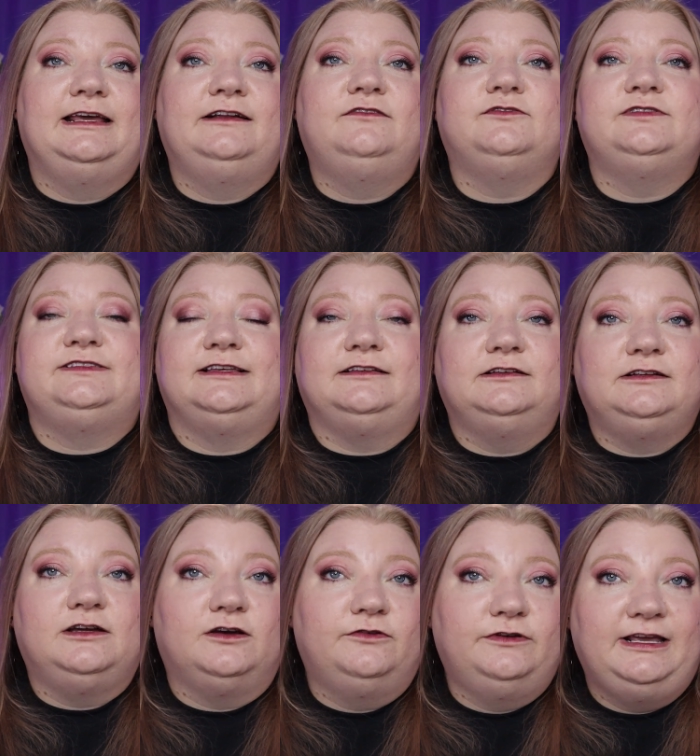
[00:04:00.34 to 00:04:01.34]
handle
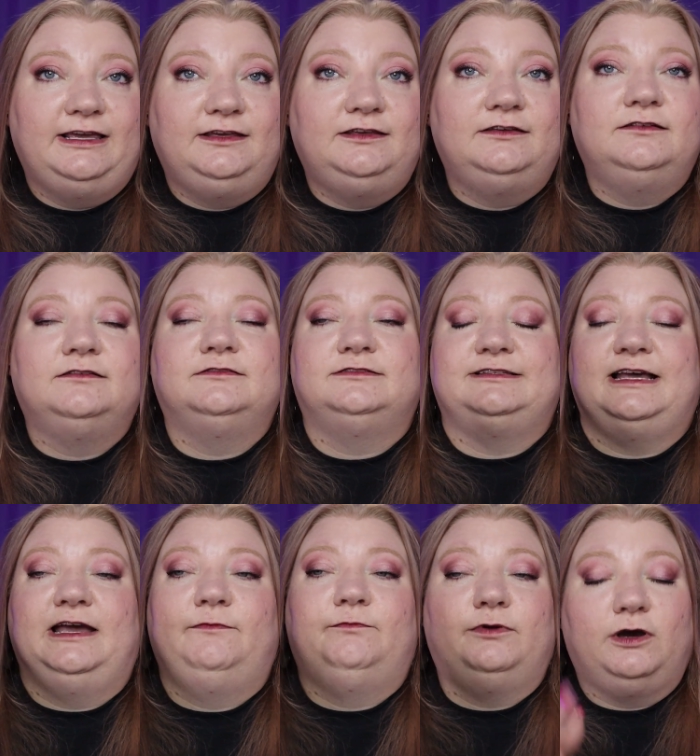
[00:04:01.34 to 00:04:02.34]
silicone-y
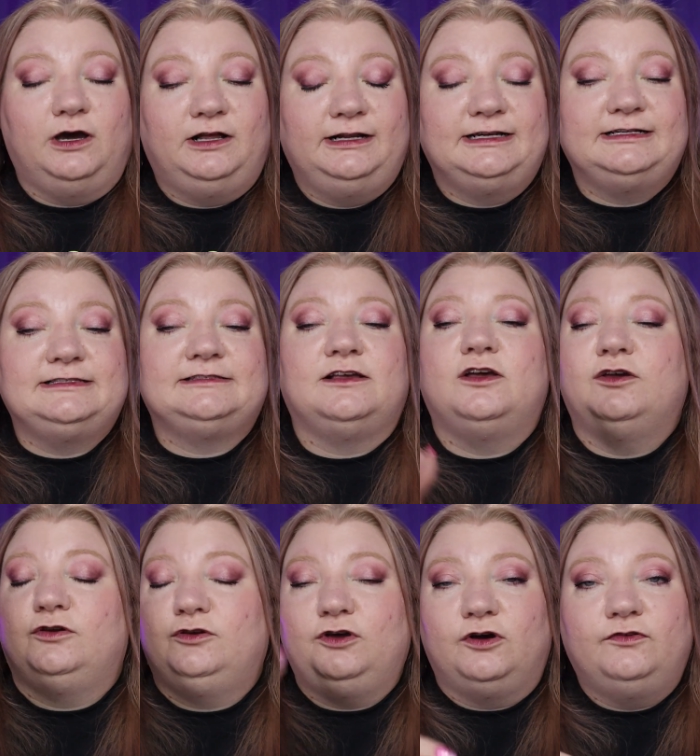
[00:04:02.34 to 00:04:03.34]
type products,
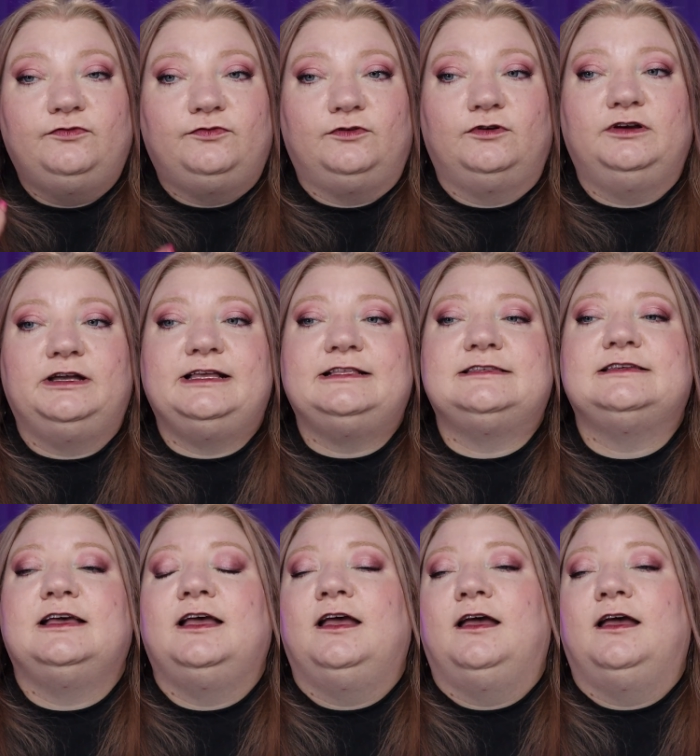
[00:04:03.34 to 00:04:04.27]
go for it.